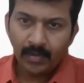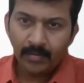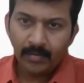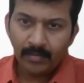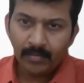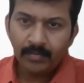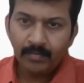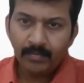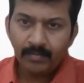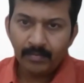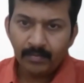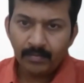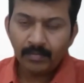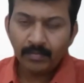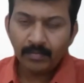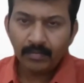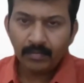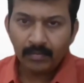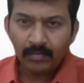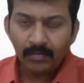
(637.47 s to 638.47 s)
Okay,
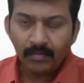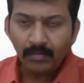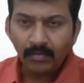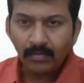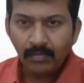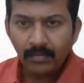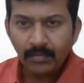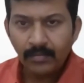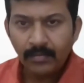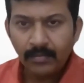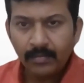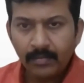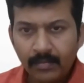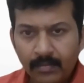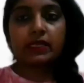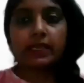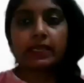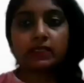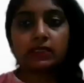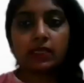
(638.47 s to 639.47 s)
okay. So that was
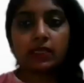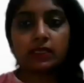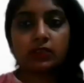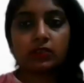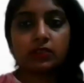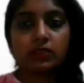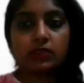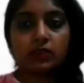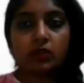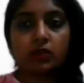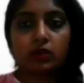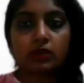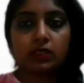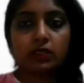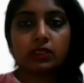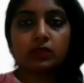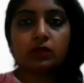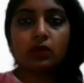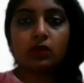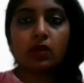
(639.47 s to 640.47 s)
a nice suggestion, doctor.
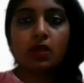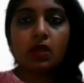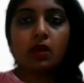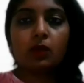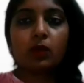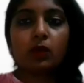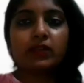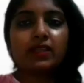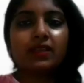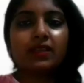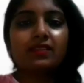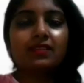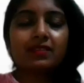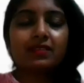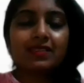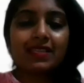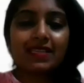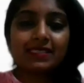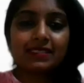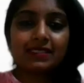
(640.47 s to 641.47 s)
So what are
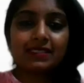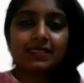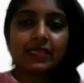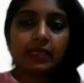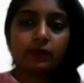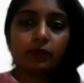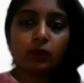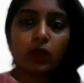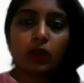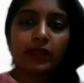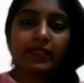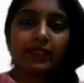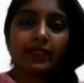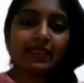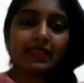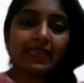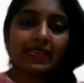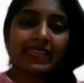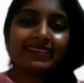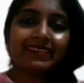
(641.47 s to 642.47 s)
the tests involved and
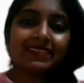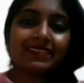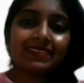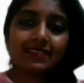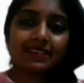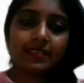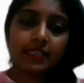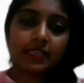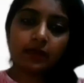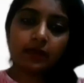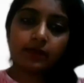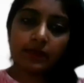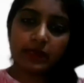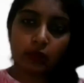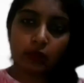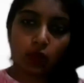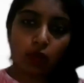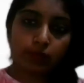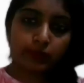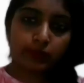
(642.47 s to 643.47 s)
the latest
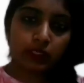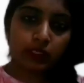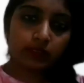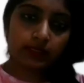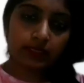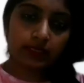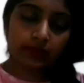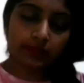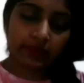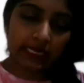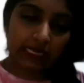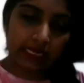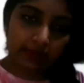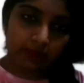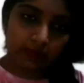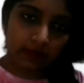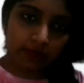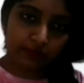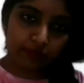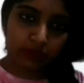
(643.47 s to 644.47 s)
treatment options
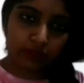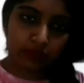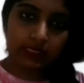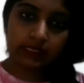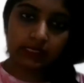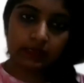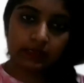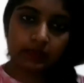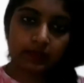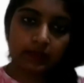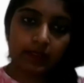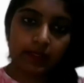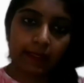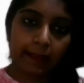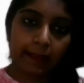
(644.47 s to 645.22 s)
available for this?